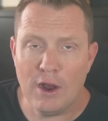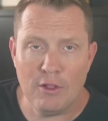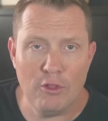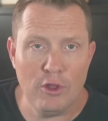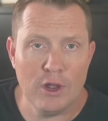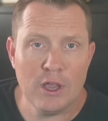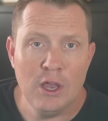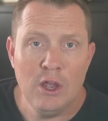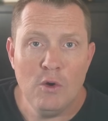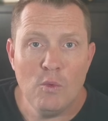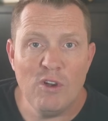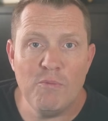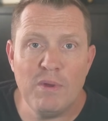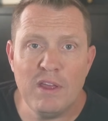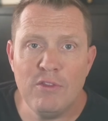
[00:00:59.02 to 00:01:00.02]
right, look,
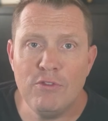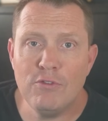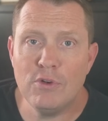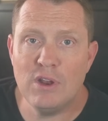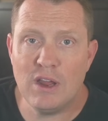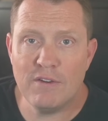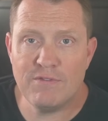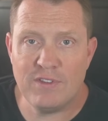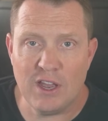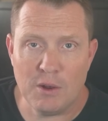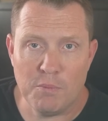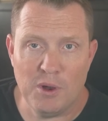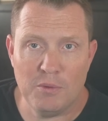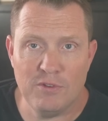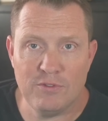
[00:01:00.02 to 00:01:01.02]
we've been through enough
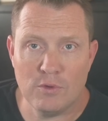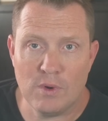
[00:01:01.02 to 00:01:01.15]
tech bubbles to